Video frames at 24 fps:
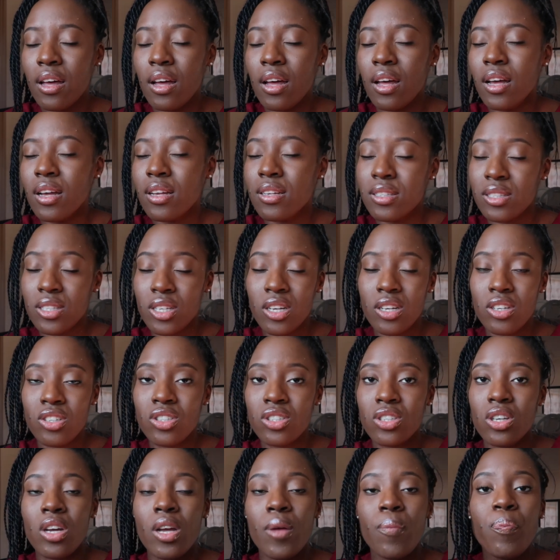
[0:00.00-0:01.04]
uh,
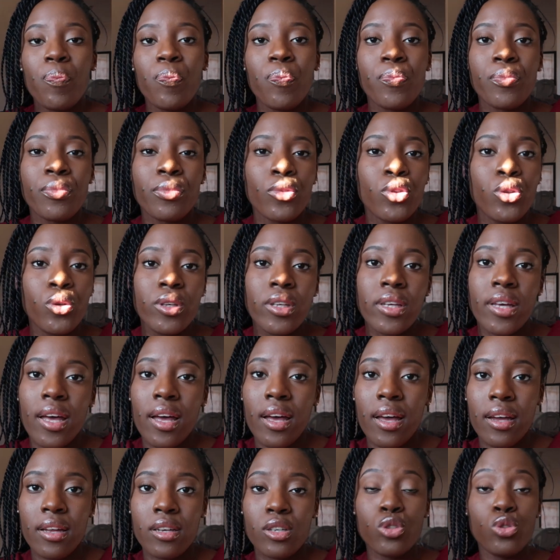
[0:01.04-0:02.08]
search you
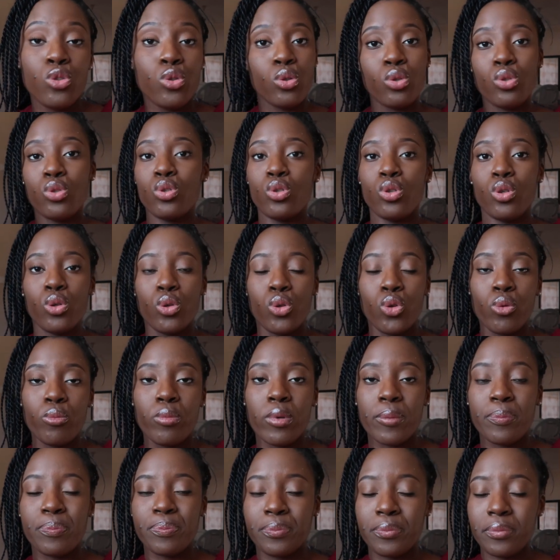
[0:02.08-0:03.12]
can
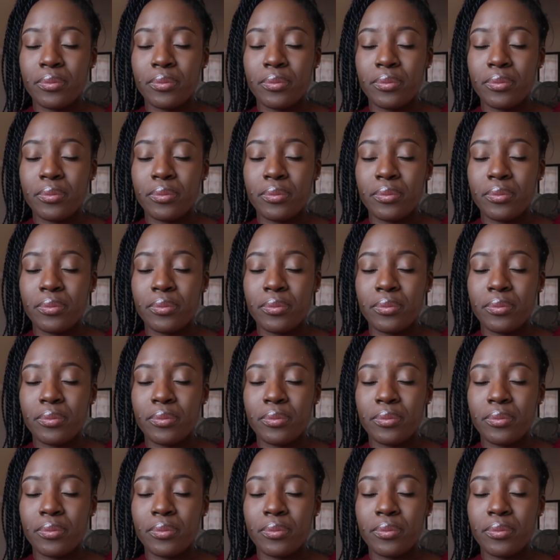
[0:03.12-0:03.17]
youtube